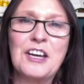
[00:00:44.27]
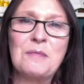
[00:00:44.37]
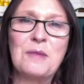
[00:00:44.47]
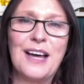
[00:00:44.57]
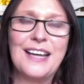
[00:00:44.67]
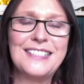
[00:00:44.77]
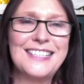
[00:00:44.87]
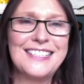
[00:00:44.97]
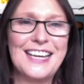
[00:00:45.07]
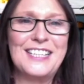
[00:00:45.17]
But I
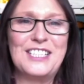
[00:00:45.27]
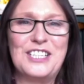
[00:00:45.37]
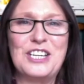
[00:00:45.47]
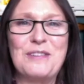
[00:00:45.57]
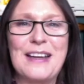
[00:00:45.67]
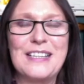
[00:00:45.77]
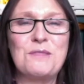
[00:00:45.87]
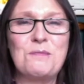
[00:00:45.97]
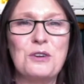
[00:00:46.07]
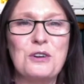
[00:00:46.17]
decided to
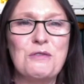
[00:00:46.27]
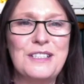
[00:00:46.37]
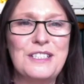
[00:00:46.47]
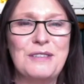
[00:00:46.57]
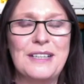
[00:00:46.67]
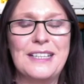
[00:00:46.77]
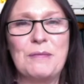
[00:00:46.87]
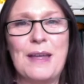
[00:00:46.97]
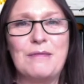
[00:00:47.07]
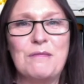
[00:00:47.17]
explore and do a little
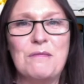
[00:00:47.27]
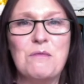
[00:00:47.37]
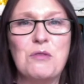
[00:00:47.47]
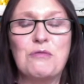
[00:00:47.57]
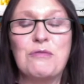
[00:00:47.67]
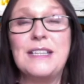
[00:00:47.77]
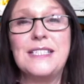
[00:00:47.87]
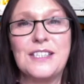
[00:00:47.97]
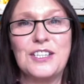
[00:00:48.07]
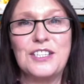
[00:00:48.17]
bit more
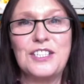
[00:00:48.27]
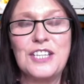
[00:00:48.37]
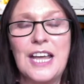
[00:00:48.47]
research.